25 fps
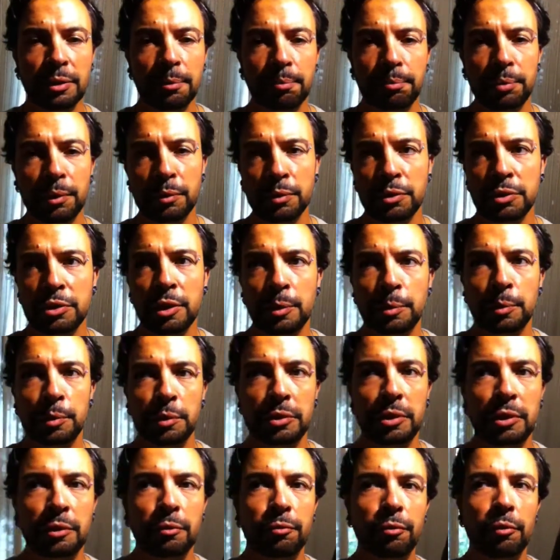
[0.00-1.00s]
are built
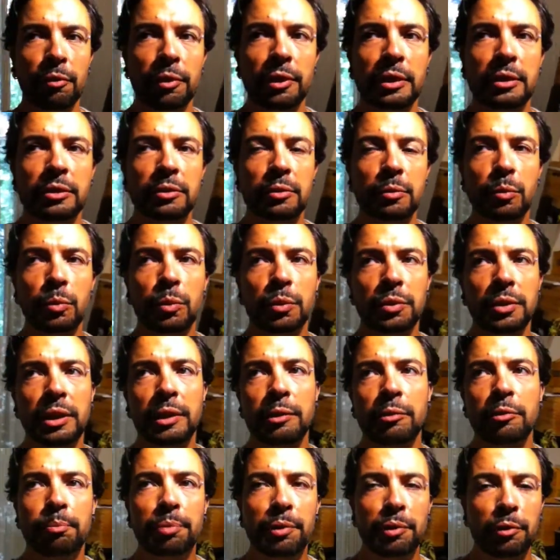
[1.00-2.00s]
somewhat differently to what
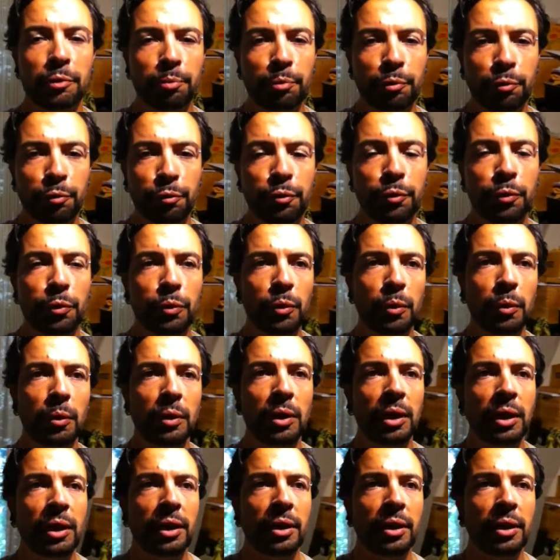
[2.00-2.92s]
they were built before.